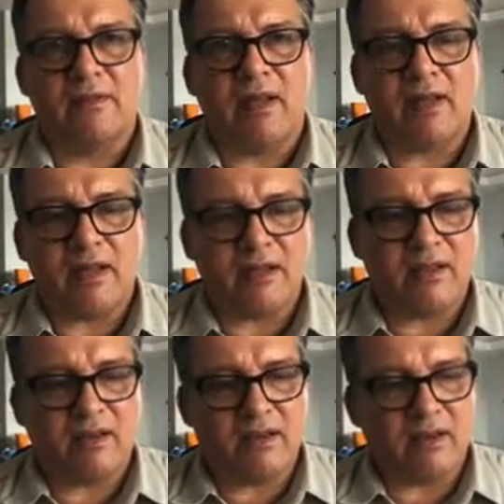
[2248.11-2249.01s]
And then
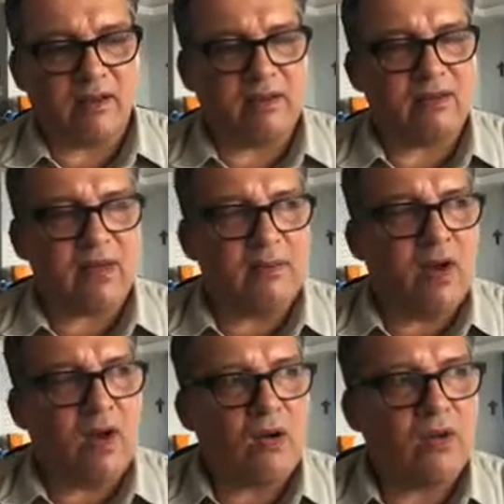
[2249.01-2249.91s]

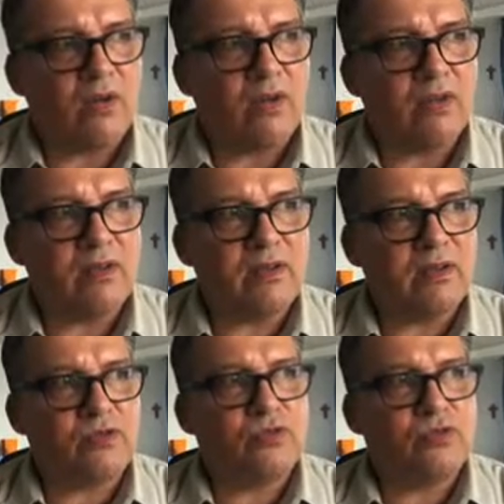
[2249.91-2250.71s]
somehow in